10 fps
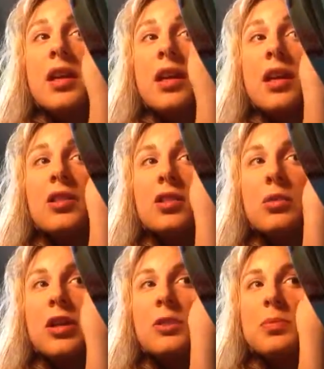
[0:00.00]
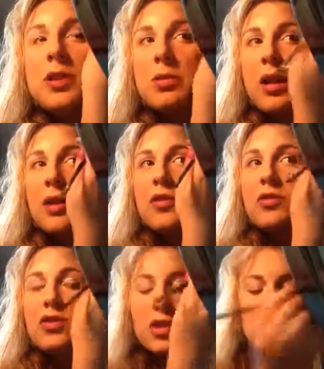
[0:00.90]
It also works pretty well if you
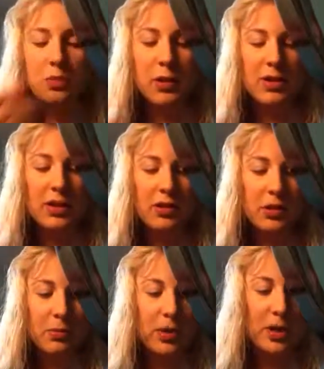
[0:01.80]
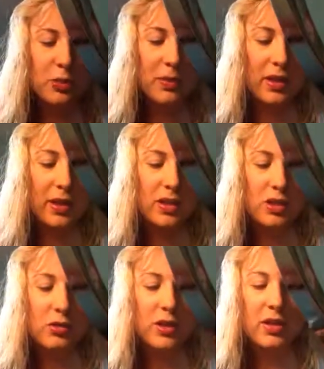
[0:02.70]
just wet down the brush, but I like to
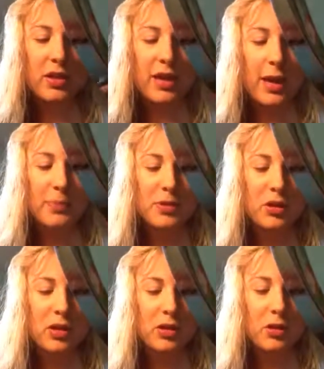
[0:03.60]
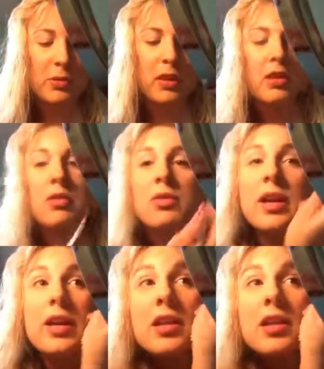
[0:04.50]
do it in the cap so then I know I'm getting the right